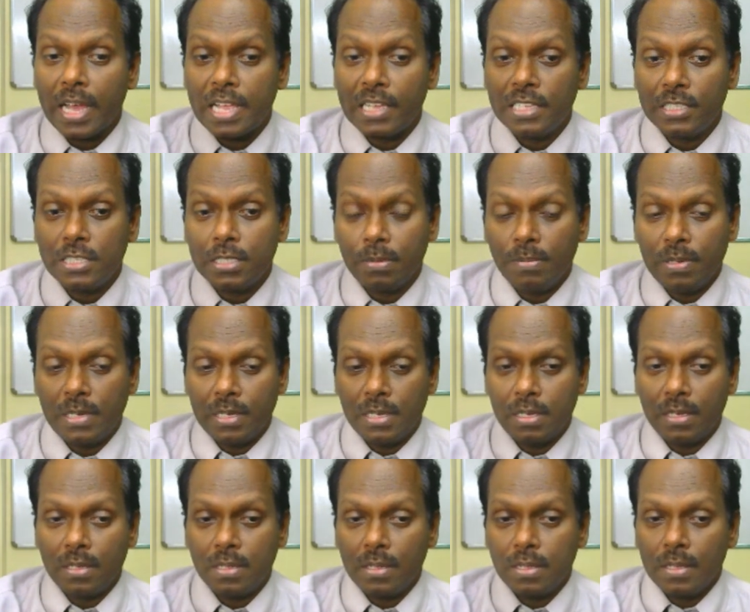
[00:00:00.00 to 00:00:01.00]
10 GB.
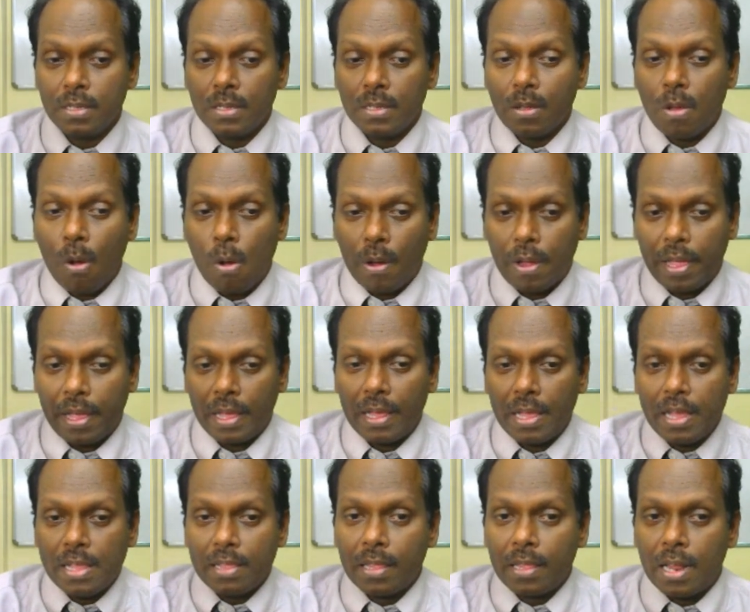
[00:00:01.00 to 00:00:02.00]

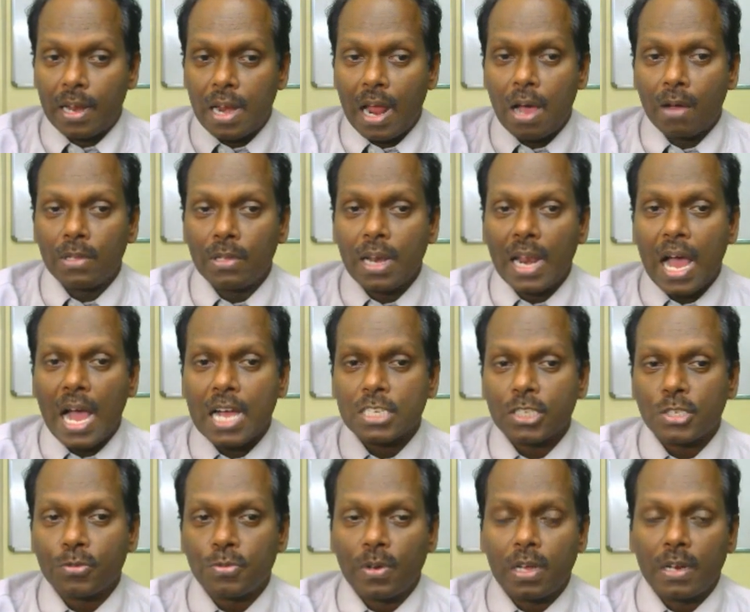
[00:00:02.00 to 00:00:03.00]
Okay. Now the
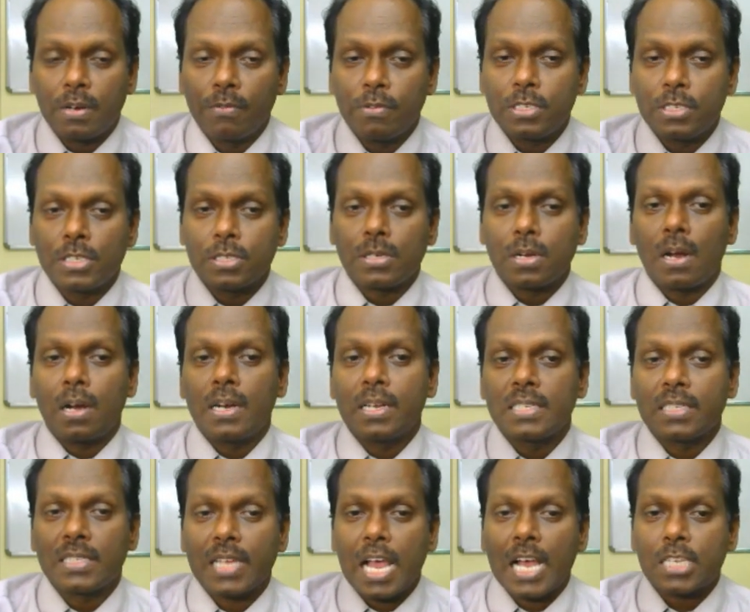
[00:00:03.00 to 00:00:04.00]
last one, which is called
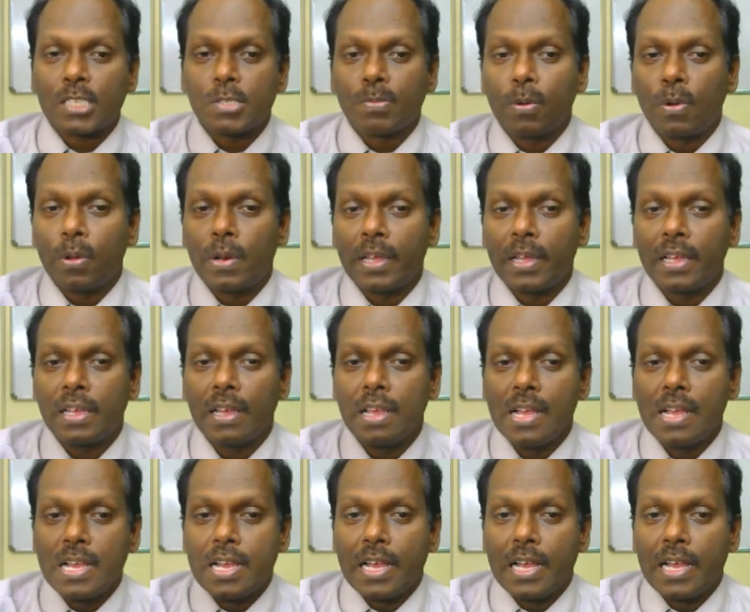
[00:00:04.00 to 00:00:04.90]
as exploring